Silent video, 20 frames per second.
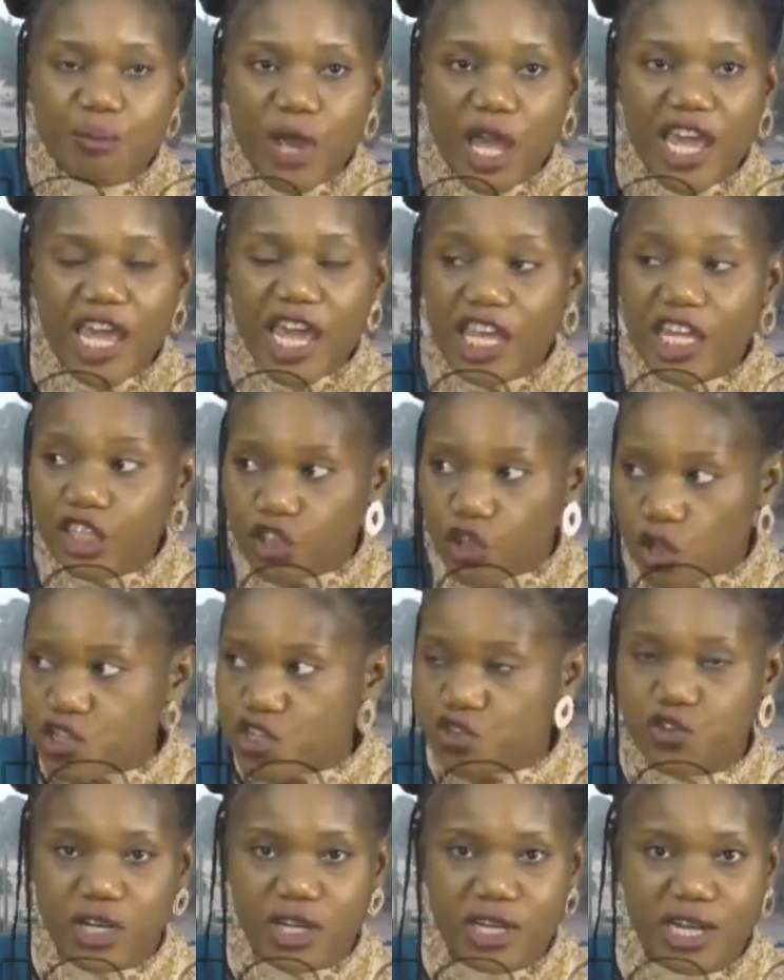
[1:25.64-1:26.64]

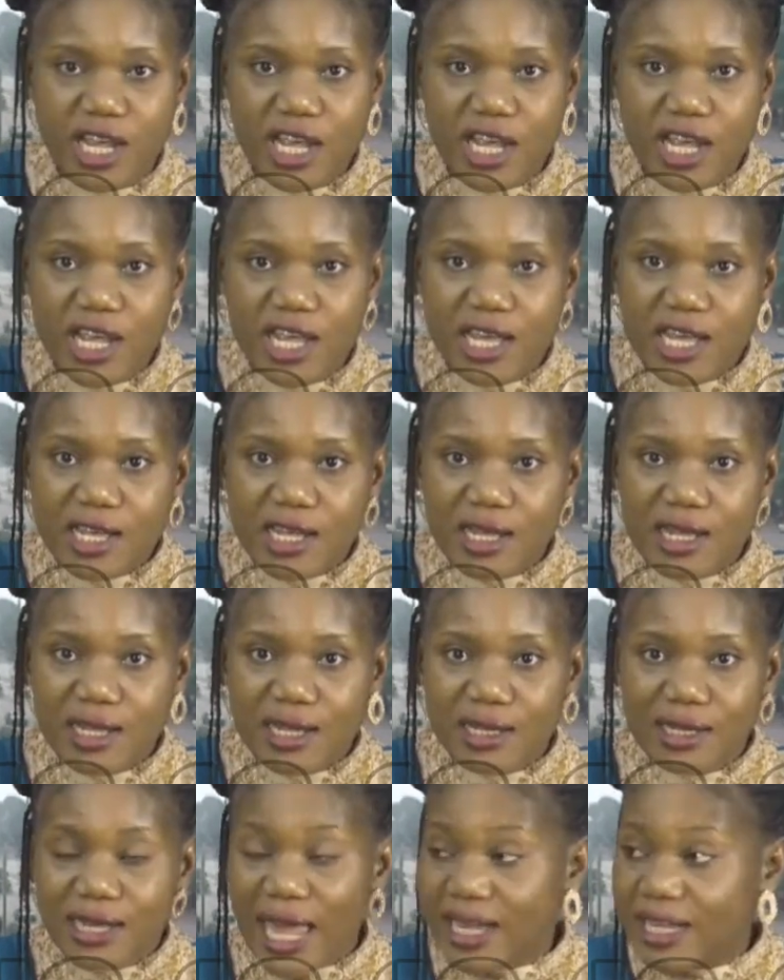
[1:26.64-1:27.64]
industry.
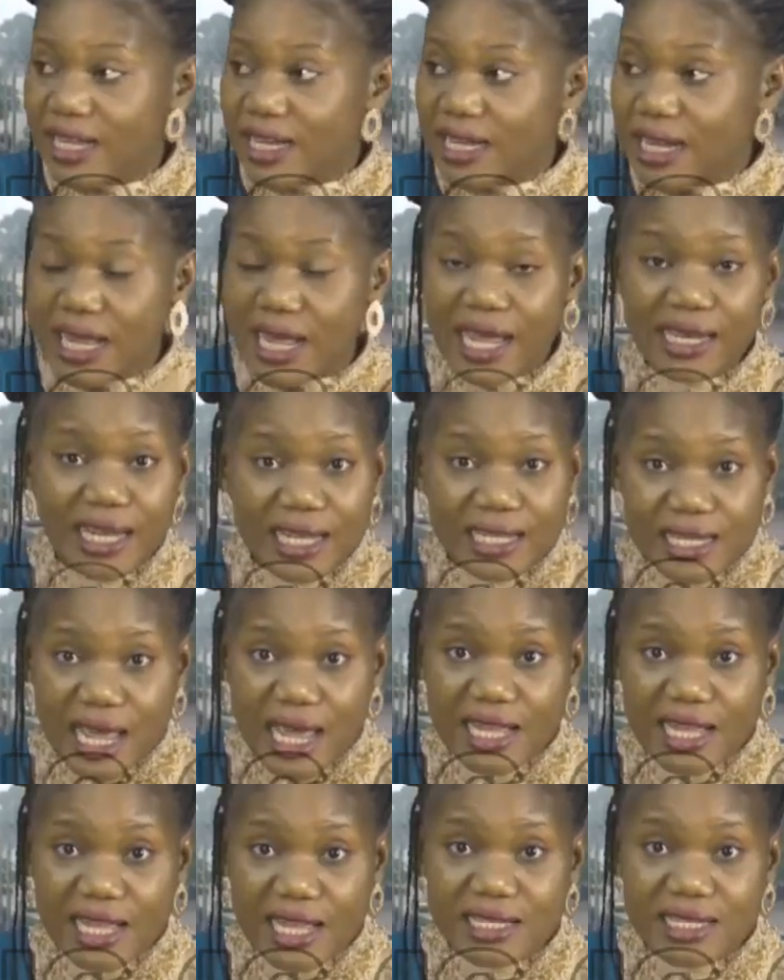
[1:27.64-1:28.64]
Like in that
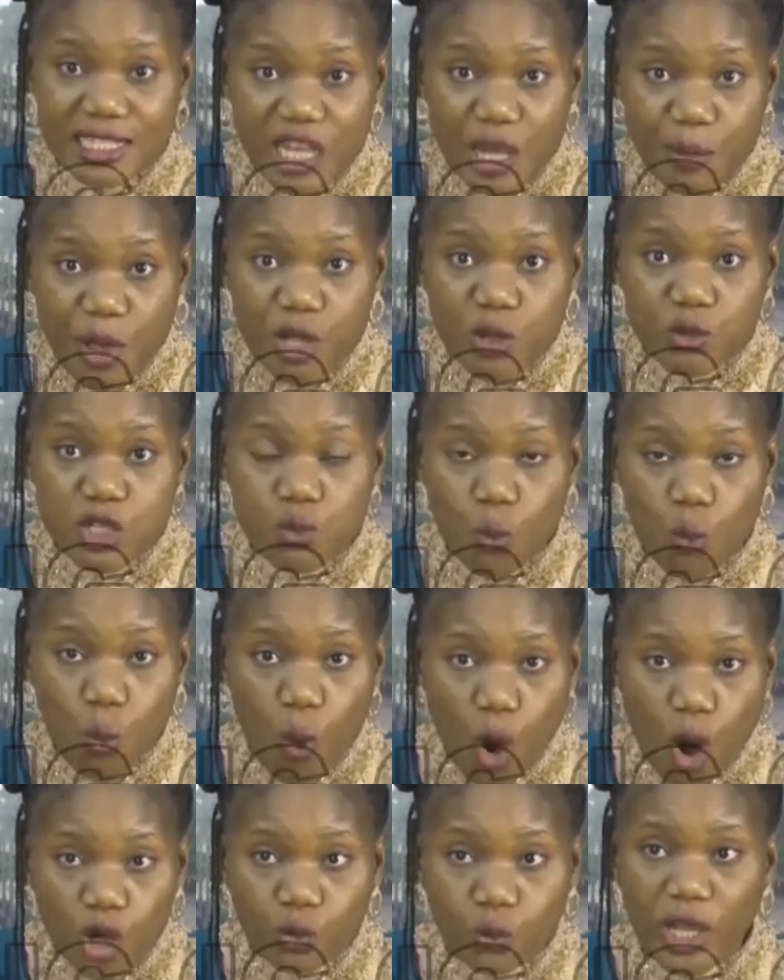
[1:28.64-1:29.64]
entertainment
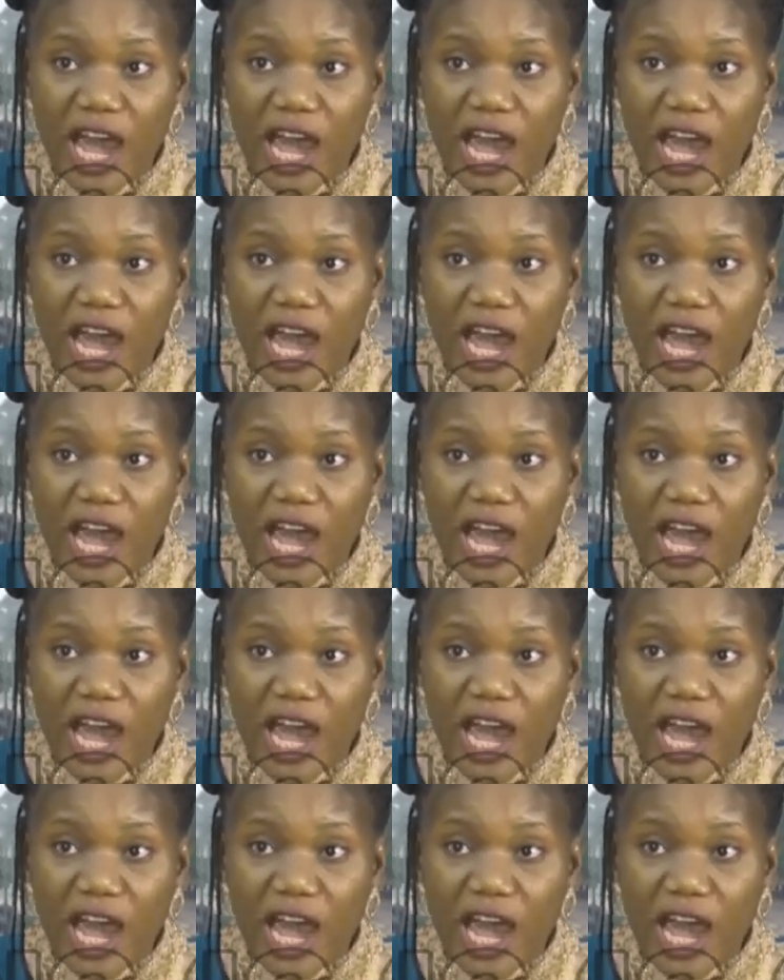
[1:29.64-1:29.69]
world,